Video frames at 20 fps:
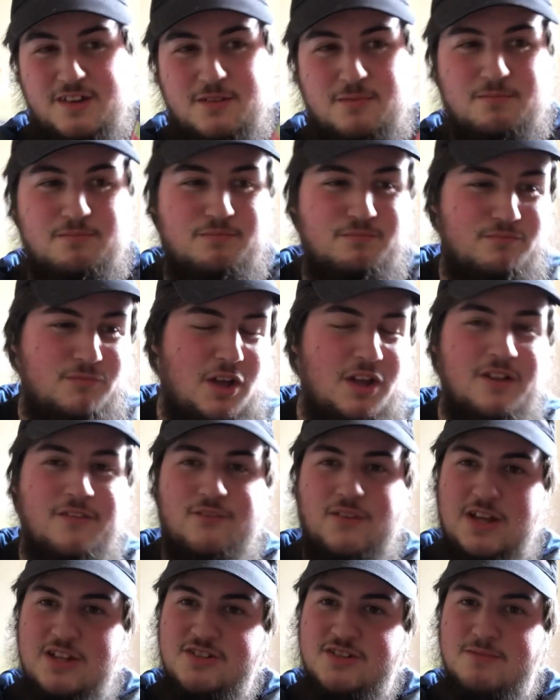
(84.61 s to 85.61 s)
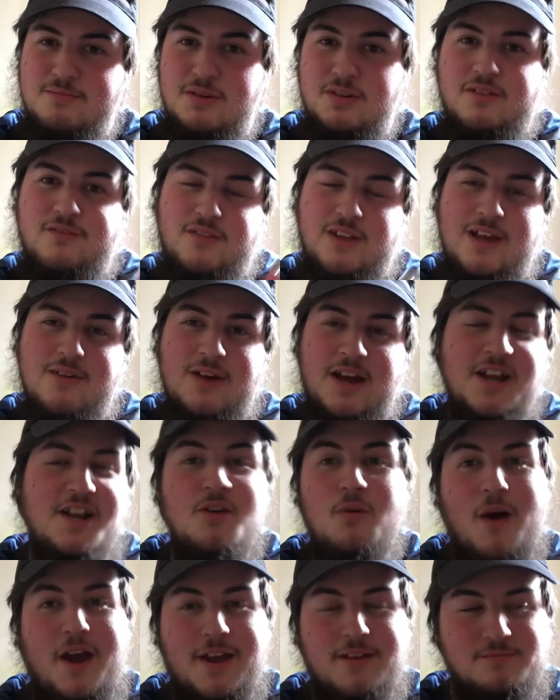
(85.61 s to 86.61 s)
Not the Fanta, but the flavour.
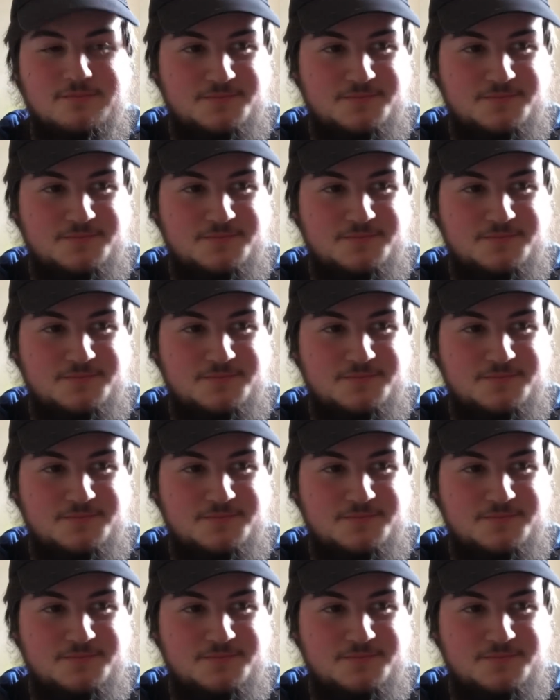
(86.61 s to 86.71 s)
Anyway,